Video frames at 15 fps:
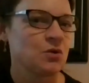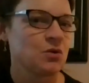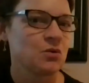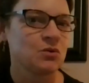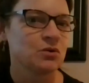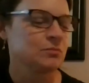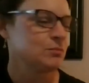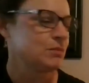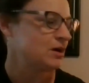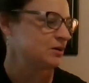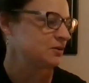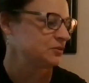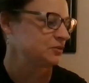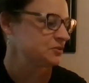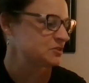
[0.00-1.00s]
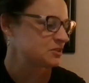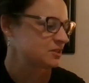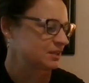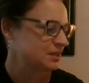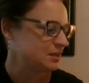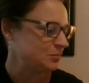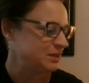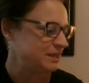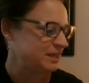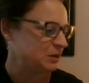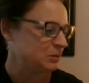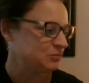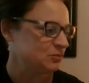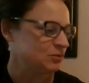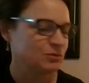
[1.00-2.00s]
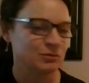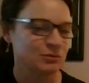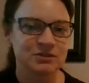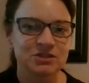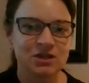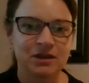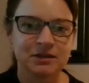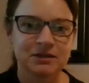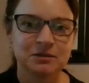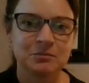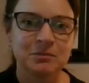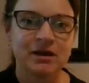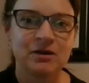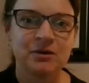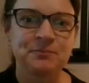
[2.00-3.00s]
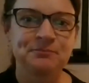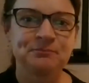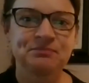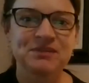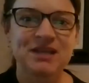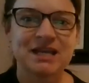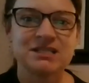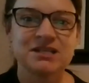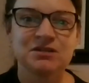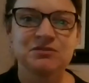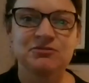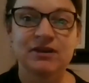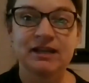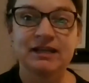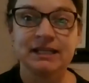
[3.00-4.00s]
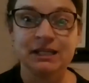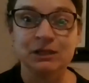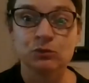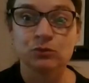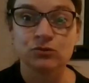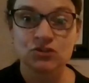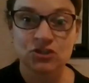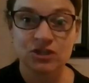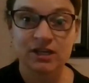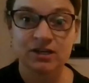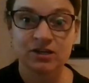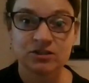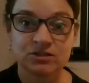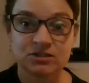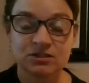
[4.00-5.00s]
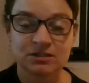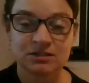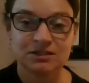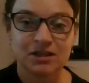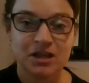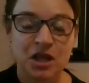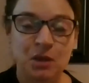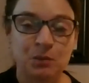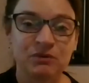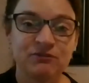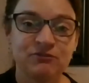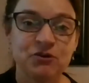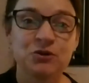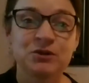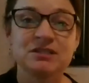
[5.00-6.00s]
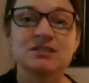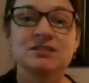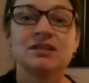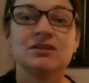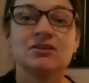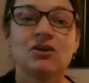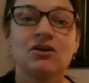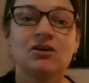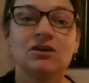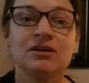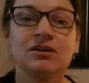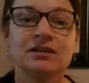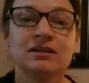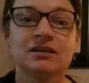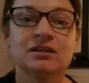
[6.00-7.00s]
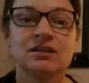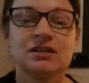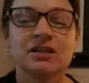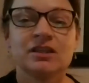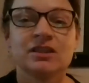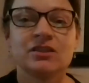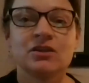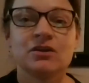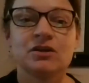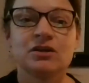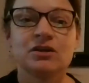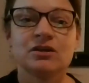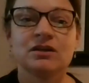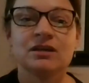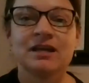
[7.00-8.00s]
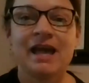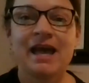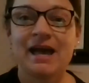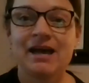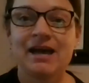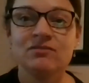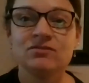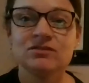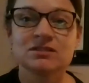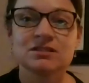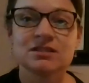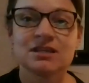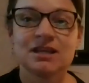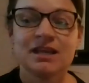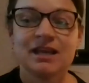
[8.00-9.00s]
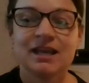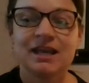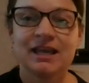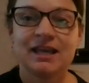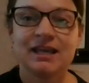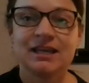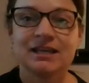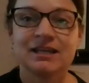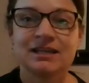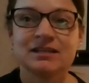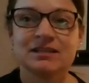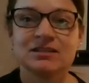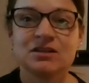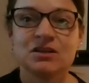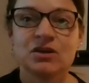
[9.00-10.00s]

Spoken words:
or models can be helpful when we're talking about identifying equal shares. And we're focusing on the halves and